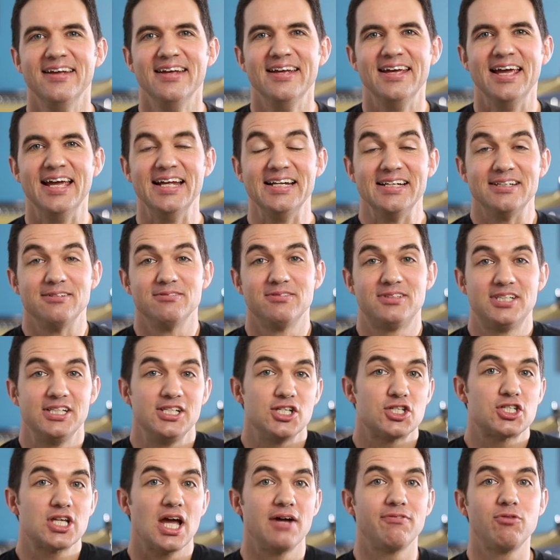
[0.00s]
and to
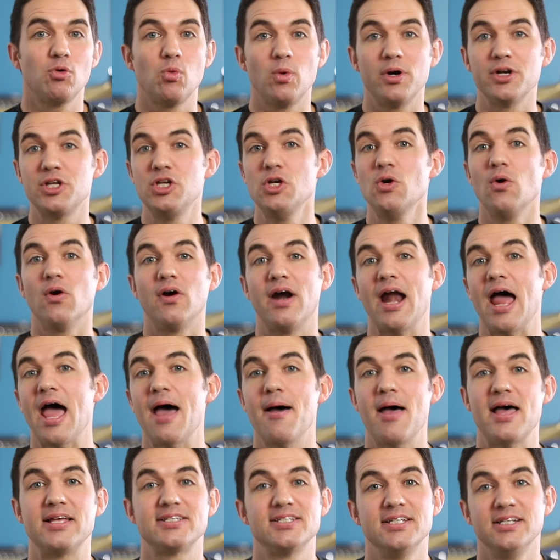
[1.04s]
discover where you are at
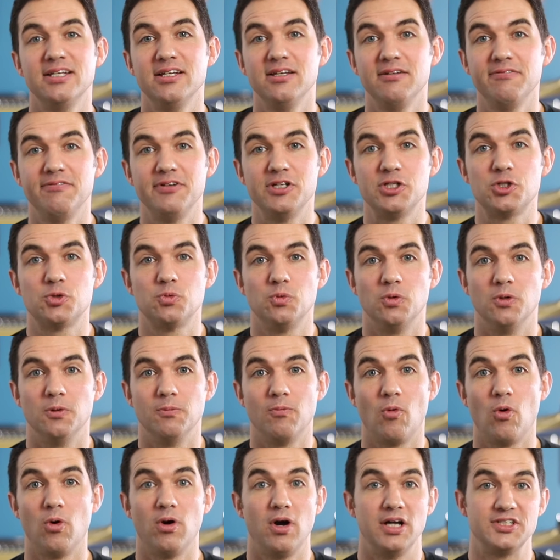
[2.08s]
as an individual
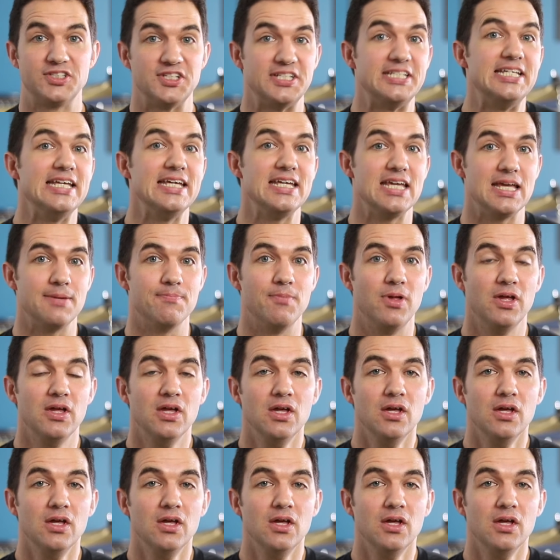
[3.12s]
or as a team.